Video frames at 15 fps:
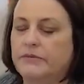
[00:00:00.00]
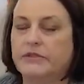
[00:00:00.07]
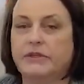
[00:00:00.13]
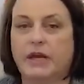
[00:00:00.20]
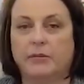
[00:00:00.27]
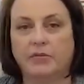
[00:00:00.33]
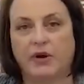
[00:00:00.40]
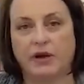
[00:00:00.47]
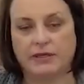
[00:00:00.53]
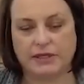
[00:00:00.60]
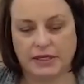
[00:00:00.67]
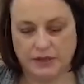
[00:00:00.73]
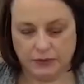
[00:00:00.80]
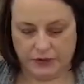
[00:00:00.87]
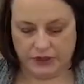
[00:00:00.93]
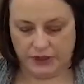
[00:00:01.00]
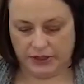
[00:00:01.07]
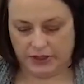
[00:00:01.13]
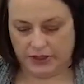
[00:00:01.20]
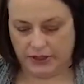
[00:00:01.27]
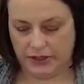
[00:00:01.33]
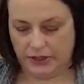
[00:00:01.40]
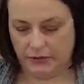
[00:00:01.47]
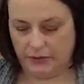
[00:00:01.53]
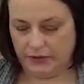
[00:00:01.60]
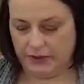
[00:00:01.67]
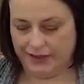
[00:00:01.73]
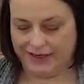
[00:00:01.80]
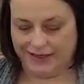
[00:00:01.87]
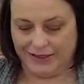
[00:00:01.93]
Same process we just did, we're
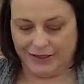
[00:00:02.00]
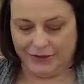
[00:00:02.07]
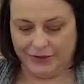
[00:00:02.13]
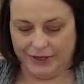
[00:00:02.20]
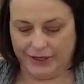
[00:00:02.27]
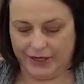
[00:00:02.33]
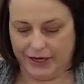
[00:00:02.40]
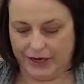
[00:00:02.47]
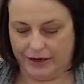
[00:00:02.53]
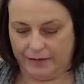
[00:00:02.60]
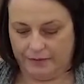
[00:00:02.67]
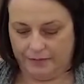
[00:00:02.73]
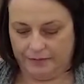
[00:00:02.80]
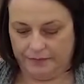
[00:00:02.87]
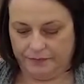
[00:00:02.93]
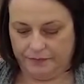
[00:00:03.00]
going to do it again.